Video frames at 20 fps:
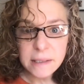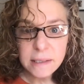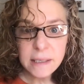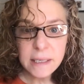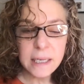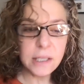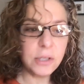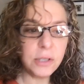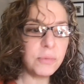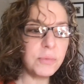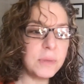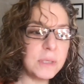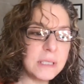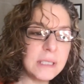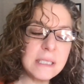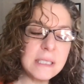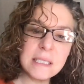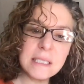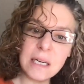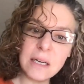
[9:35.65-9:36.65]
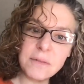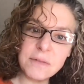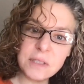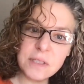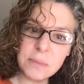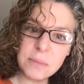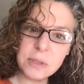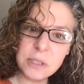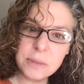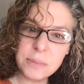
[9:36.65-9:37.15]
can you really solve
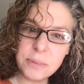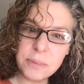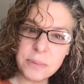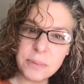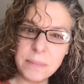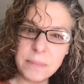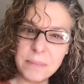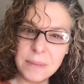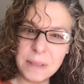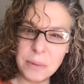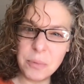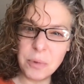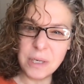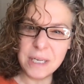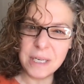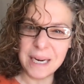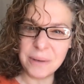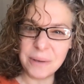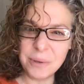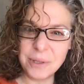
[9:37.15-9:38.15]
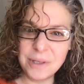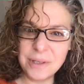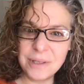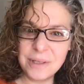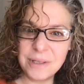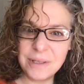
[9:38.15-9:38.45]
someone's problem in one hour?